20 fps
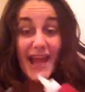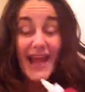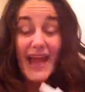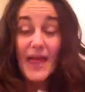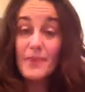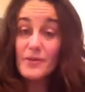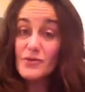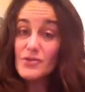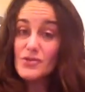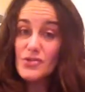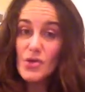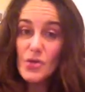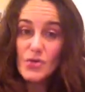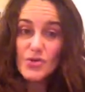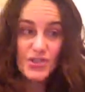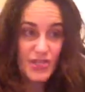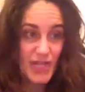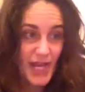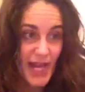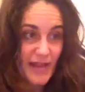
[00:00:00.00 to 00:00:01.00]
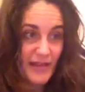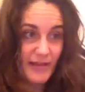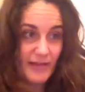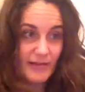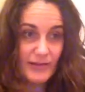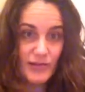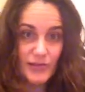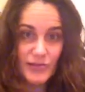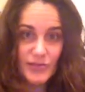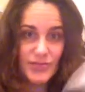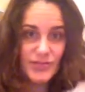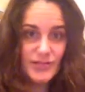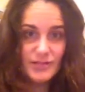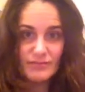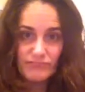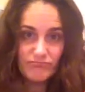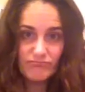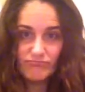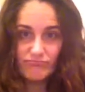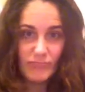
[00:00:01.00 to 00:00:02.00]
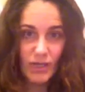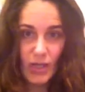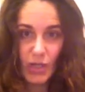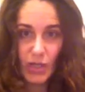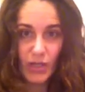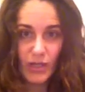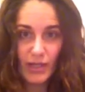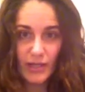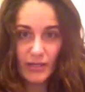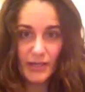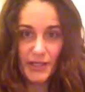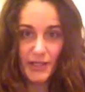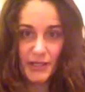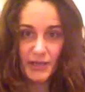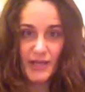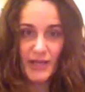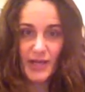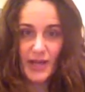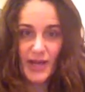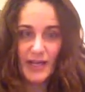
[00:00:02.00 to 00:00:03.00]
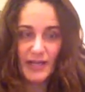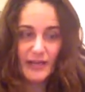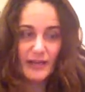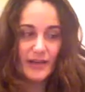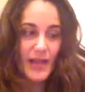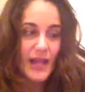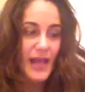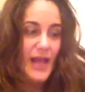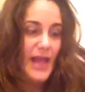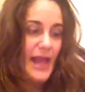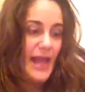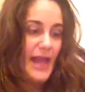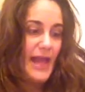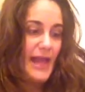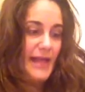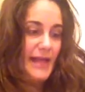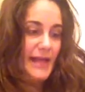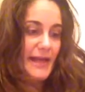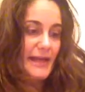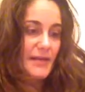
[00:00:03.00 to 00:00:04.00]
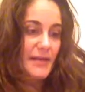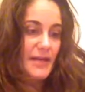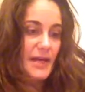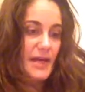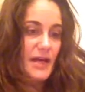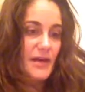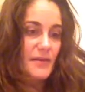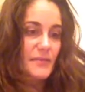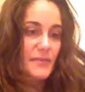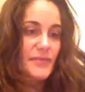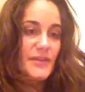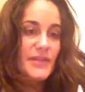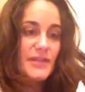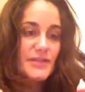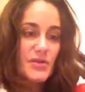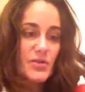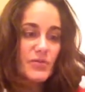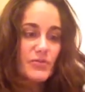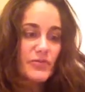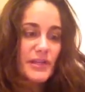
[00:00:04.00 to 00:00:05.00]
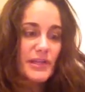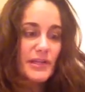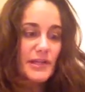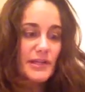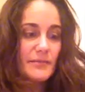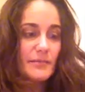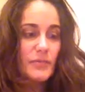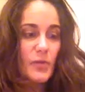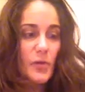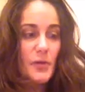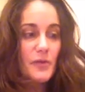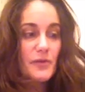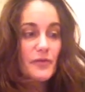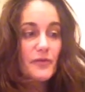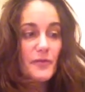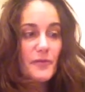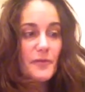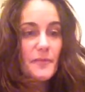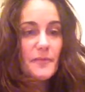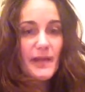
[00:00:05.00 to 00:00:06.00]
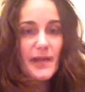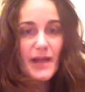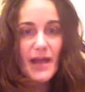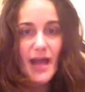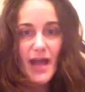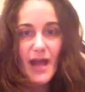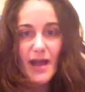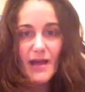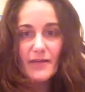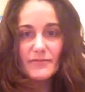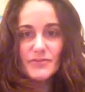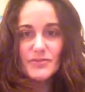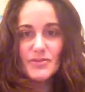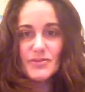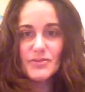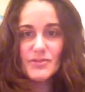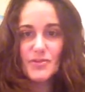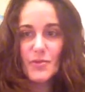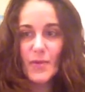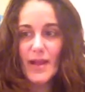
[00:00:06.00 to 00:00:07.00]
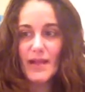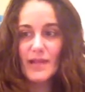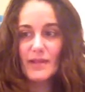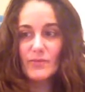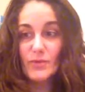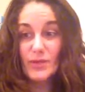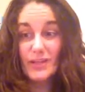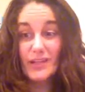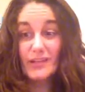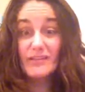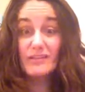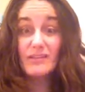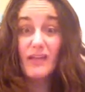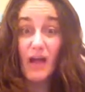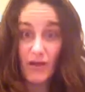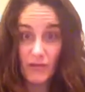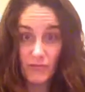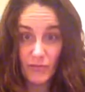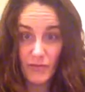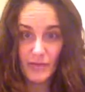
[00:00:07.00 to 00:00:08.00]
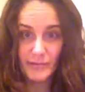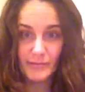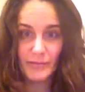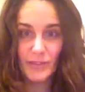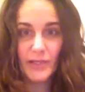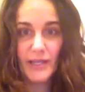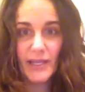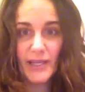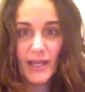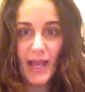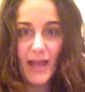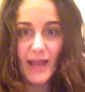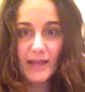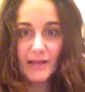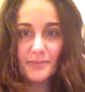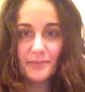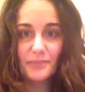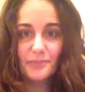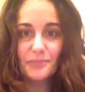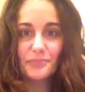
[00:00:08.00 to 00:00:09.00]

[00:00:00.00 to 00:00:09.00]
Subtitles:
And there's no shake. You just glitter it on. And these are really important for me to have just so I can really love what I'm looking at.